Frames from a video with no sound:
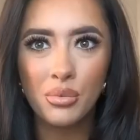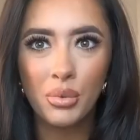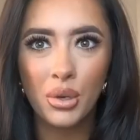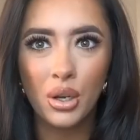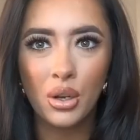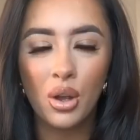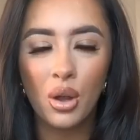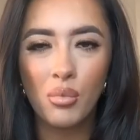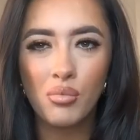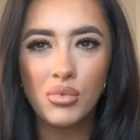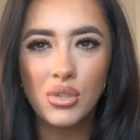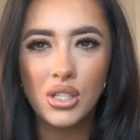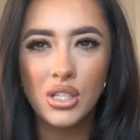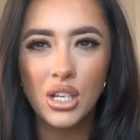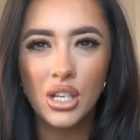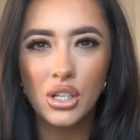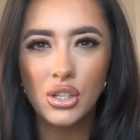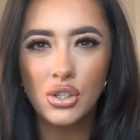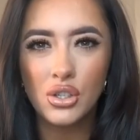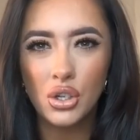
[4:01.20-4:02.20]
when it comes
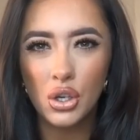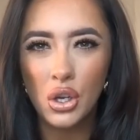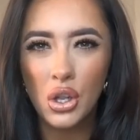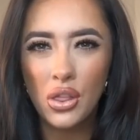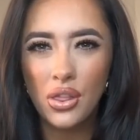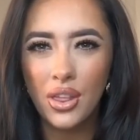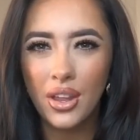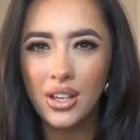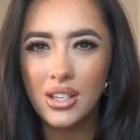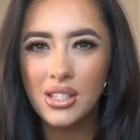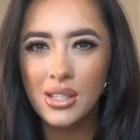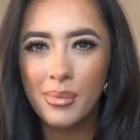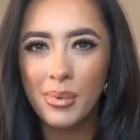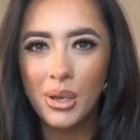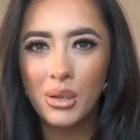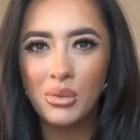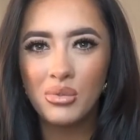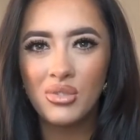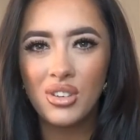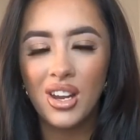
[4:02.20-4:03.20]
to doing things on my
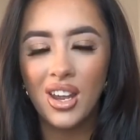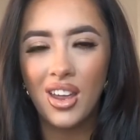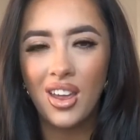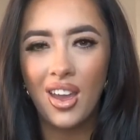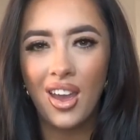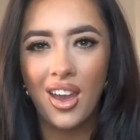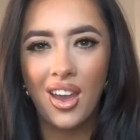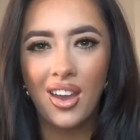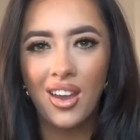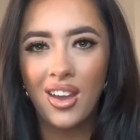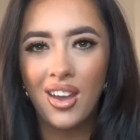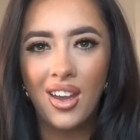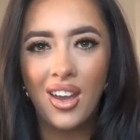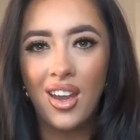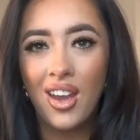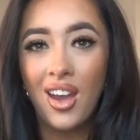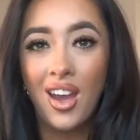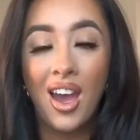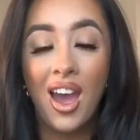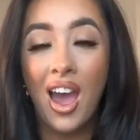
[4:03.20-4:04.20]
own. Like
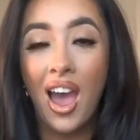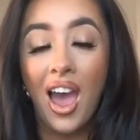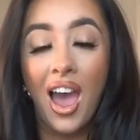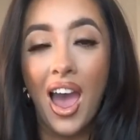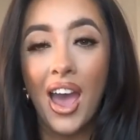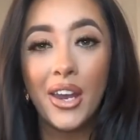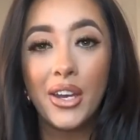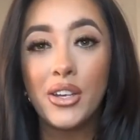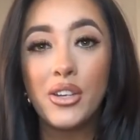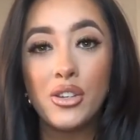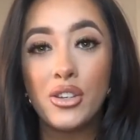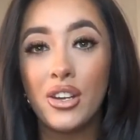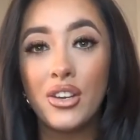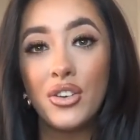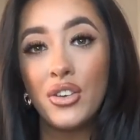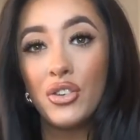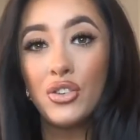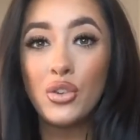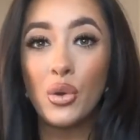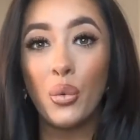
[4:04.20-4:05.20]
I
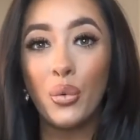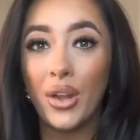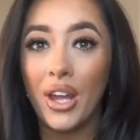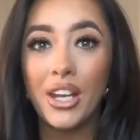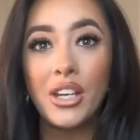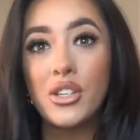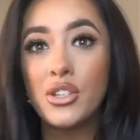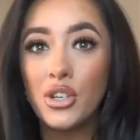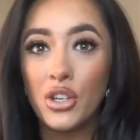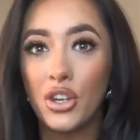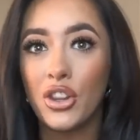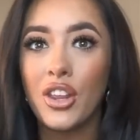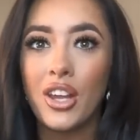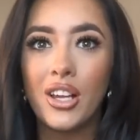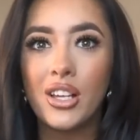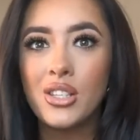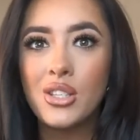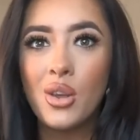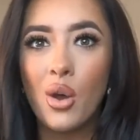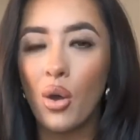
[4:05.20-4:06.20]
don't like doing
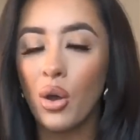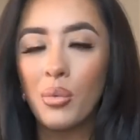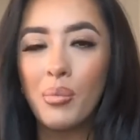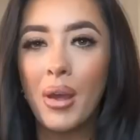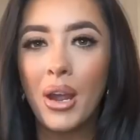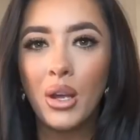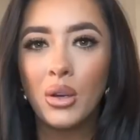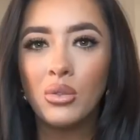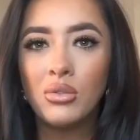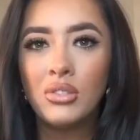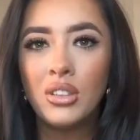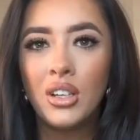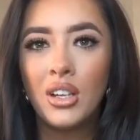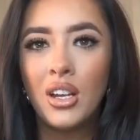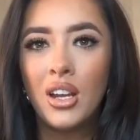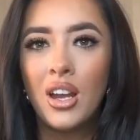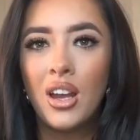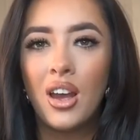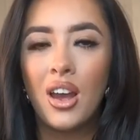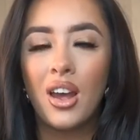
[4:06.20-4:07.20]
things on my own.
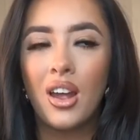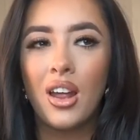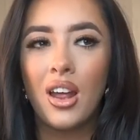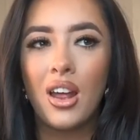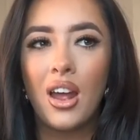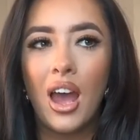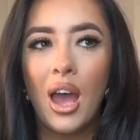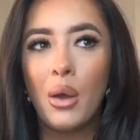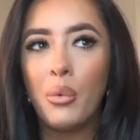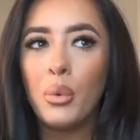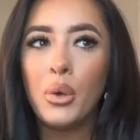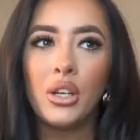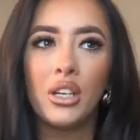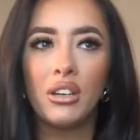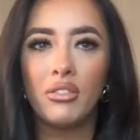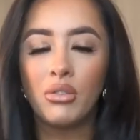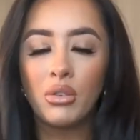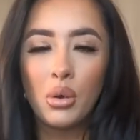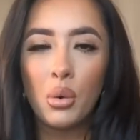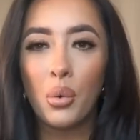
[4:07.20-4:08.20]
I wouldn't
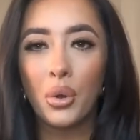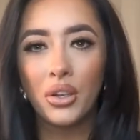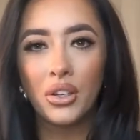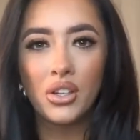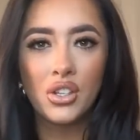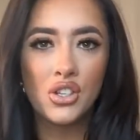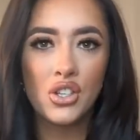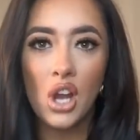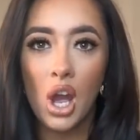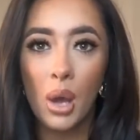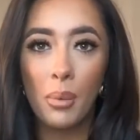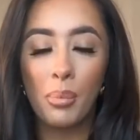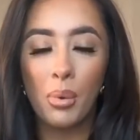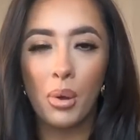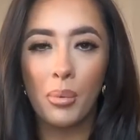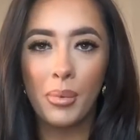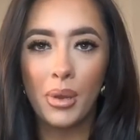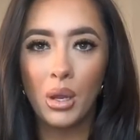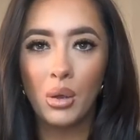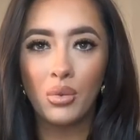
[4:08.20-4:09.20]
even go into the shop on
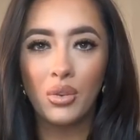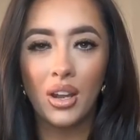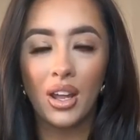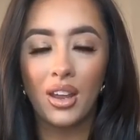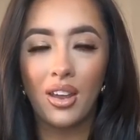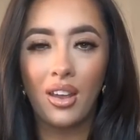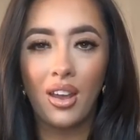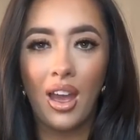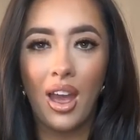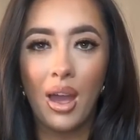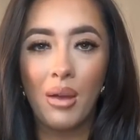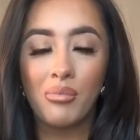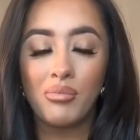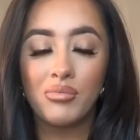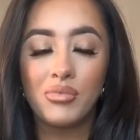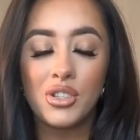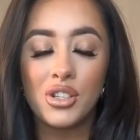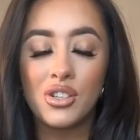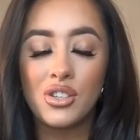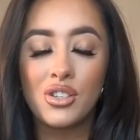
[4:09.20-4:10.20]
my own. Like, I'm
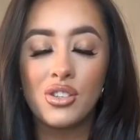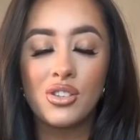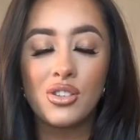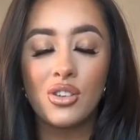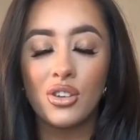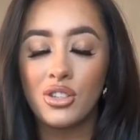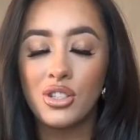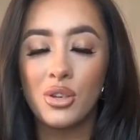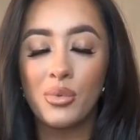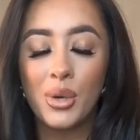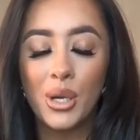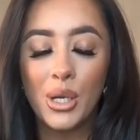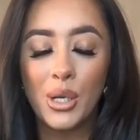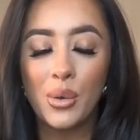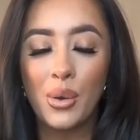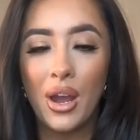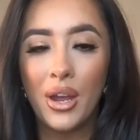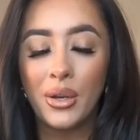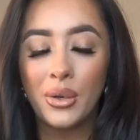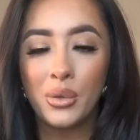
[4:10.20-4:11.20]
just such a weirdo.
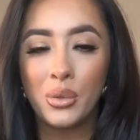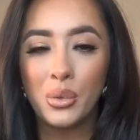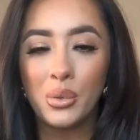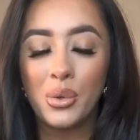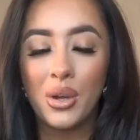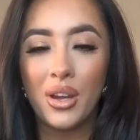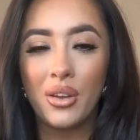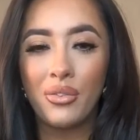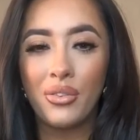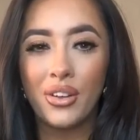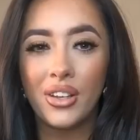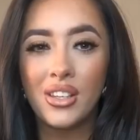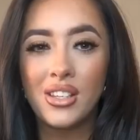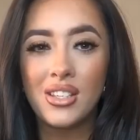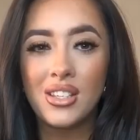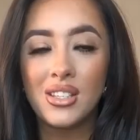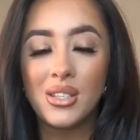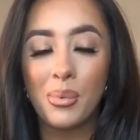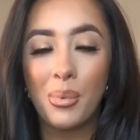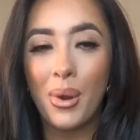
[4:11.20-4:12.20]
I don't know if
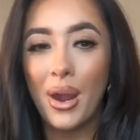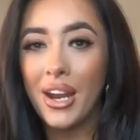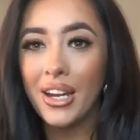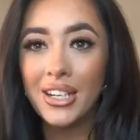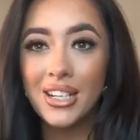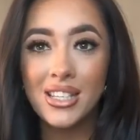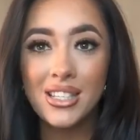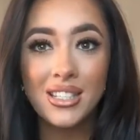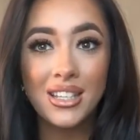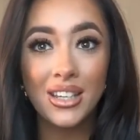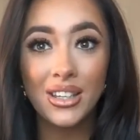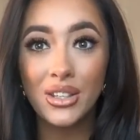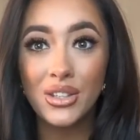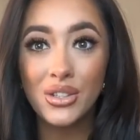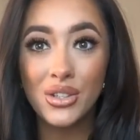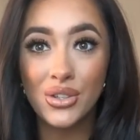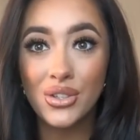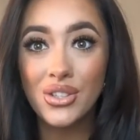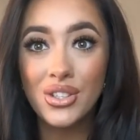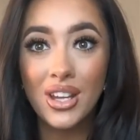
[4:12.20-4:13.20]
it's the pregnancy that
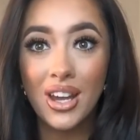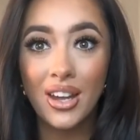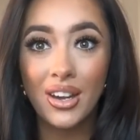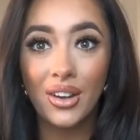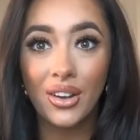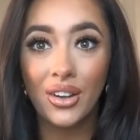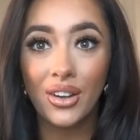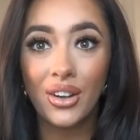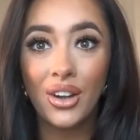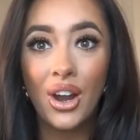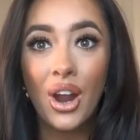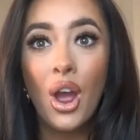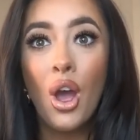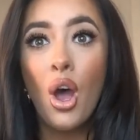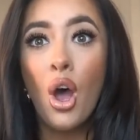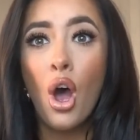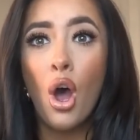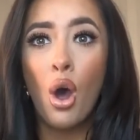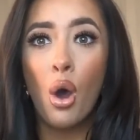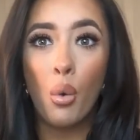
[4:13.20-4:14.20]
does that or
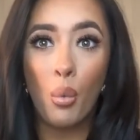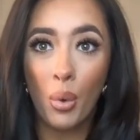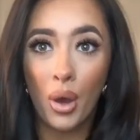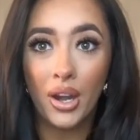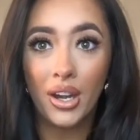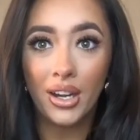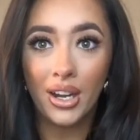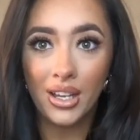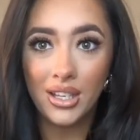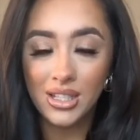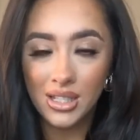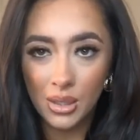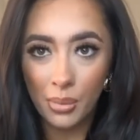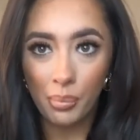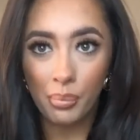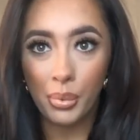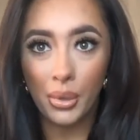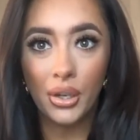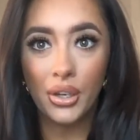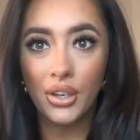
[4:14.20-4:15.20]
what it is,
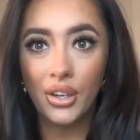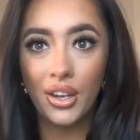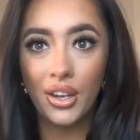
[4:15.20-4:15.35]
but